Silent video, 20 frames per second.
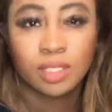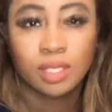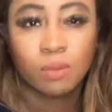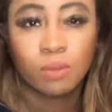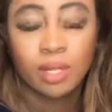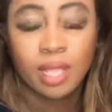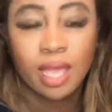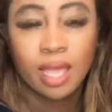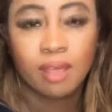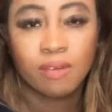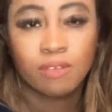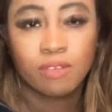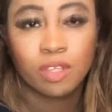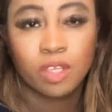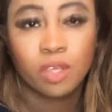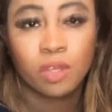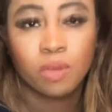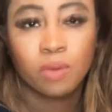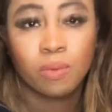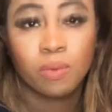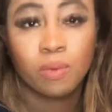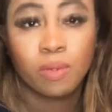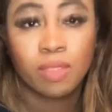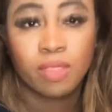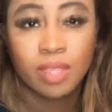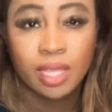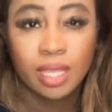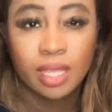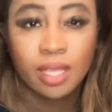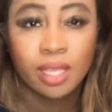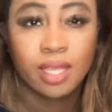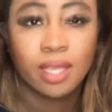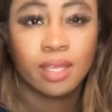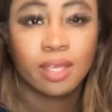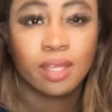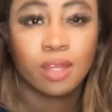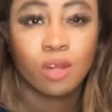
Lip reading: It will have you thinking and